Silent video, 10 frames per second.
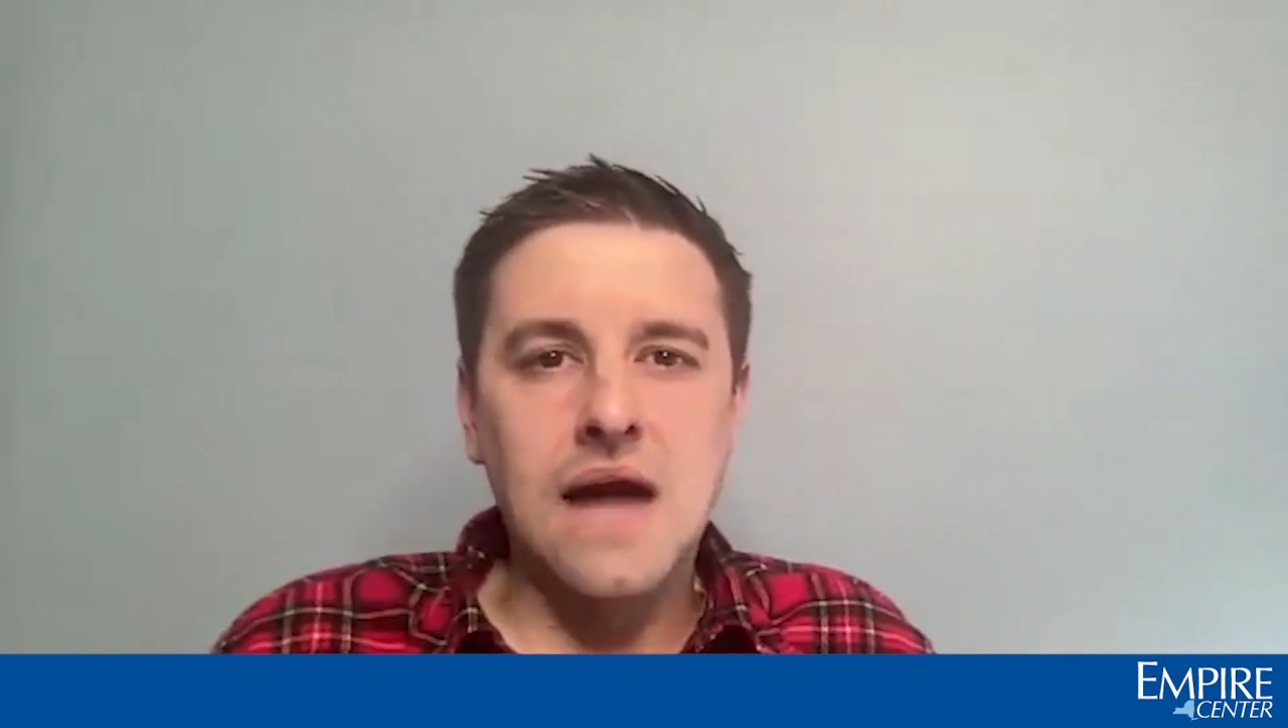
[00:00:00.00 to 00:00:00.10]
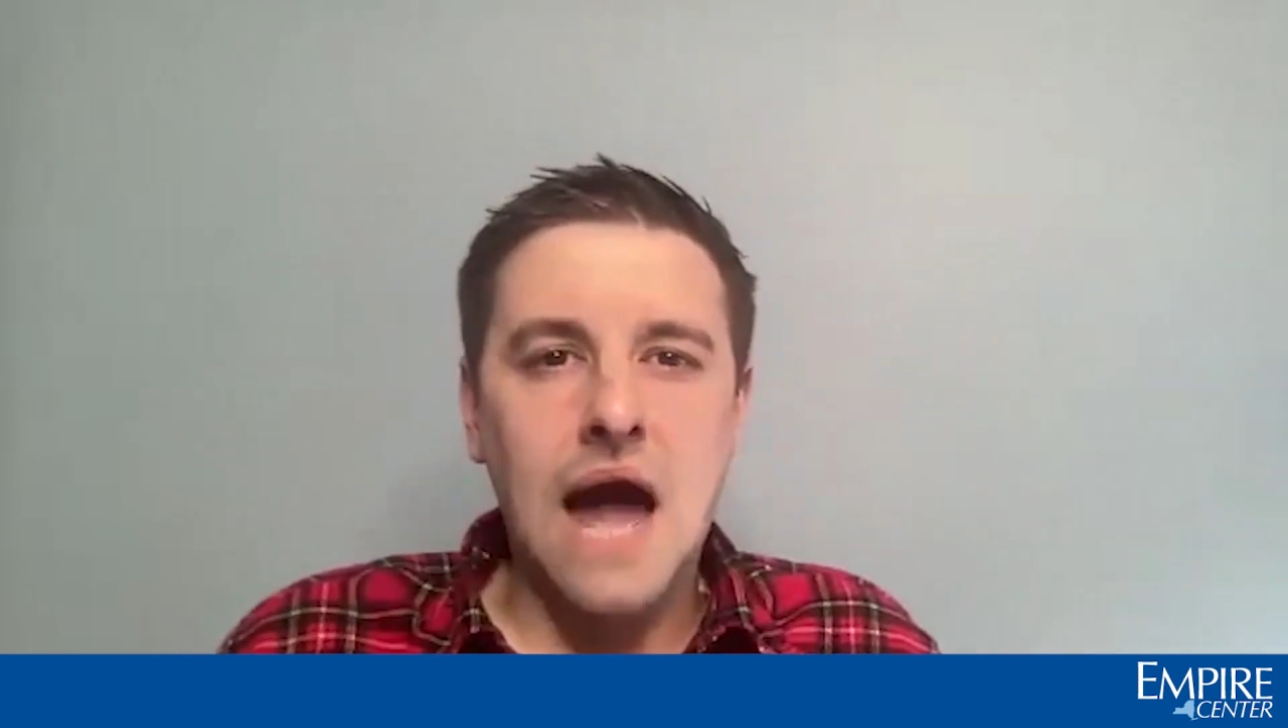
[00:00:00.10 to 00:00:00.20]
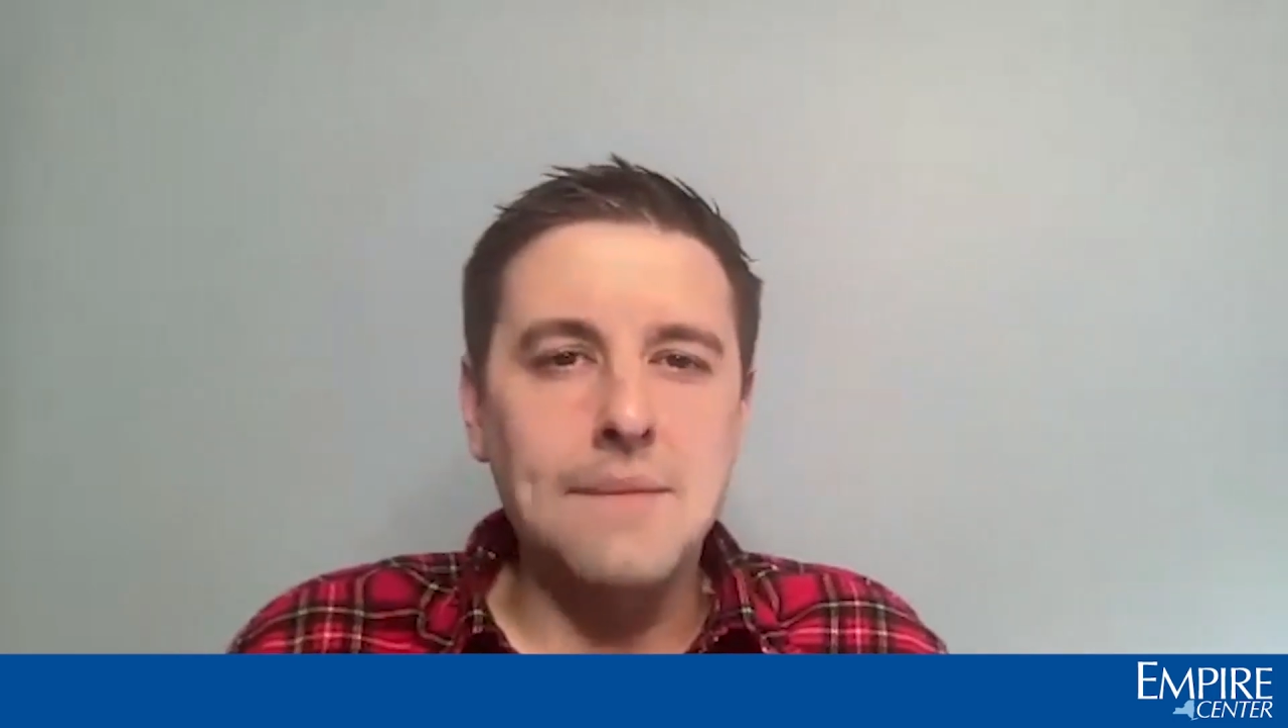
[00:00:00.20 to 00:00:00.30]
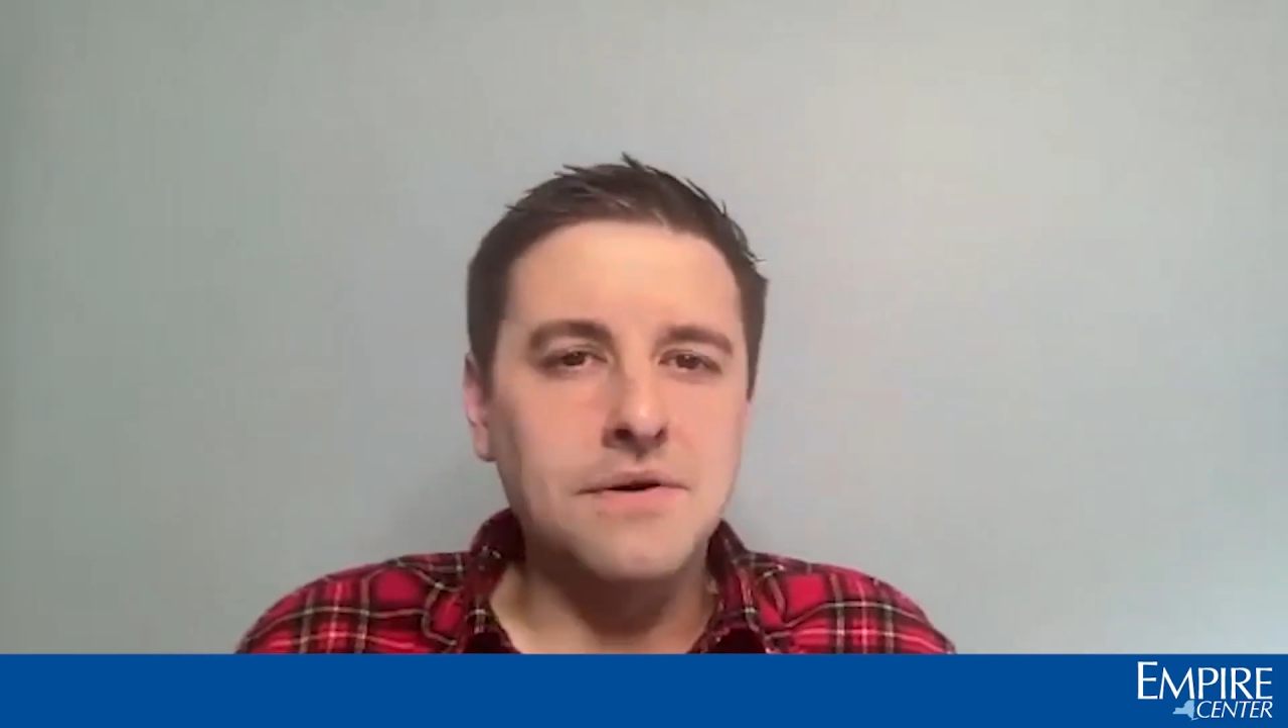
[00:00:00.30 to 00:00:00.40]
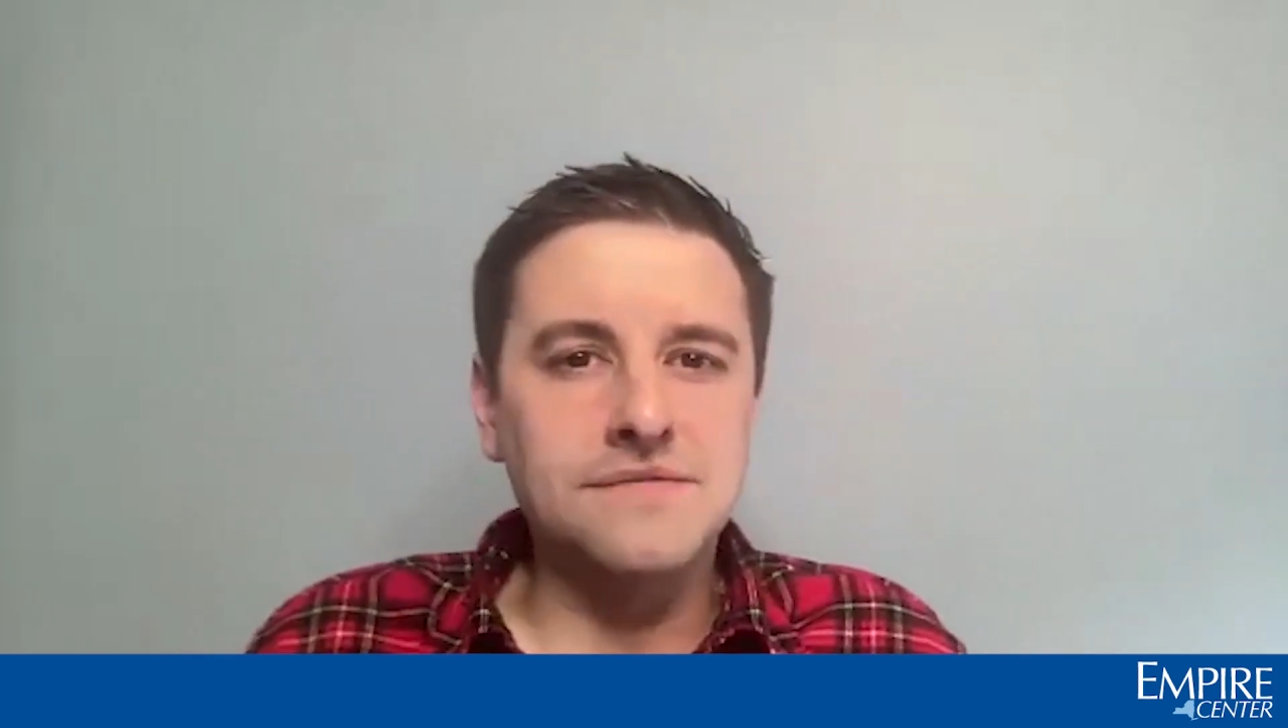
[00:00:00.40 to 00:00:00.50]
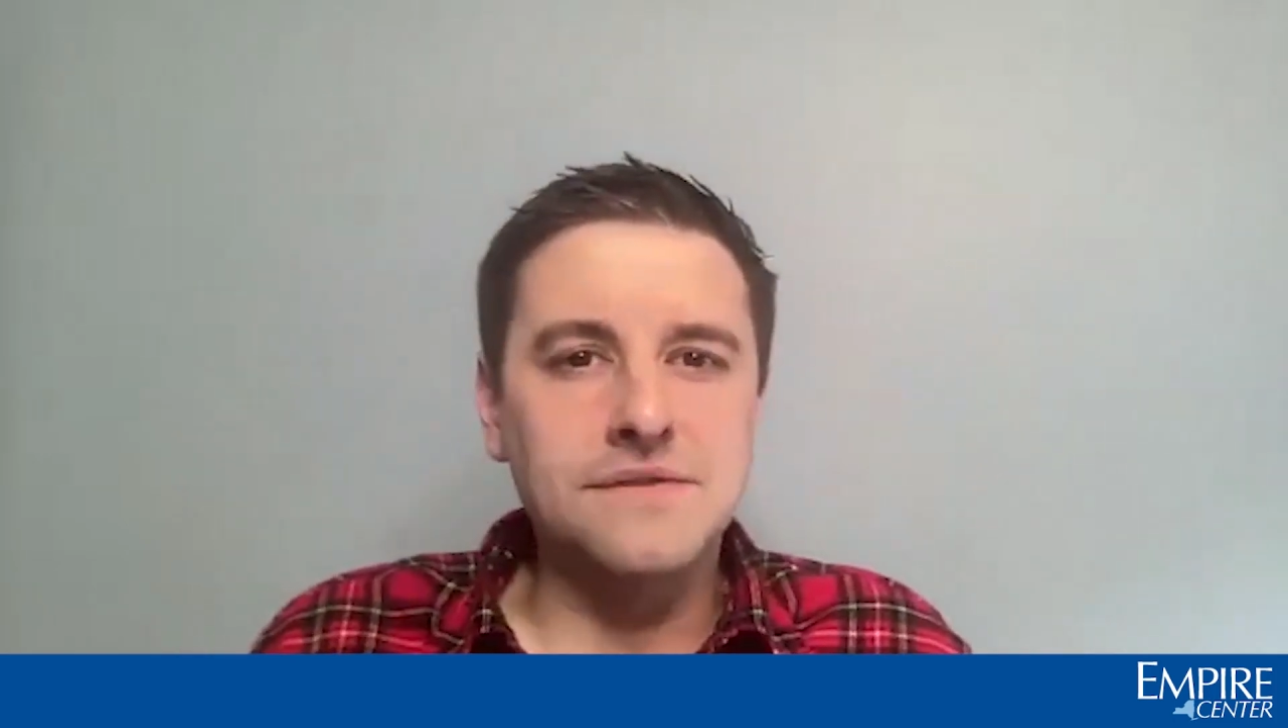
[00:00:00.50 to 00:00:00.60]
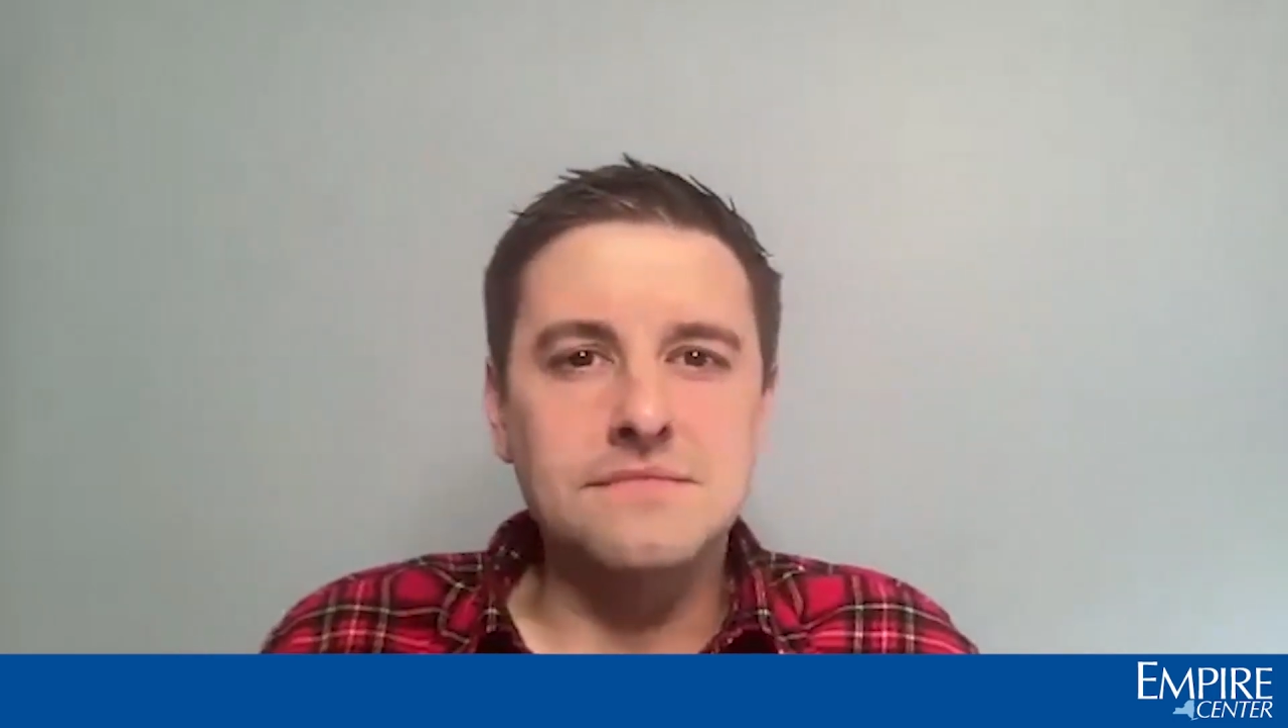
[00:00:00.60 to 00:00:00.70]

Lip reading: comparatively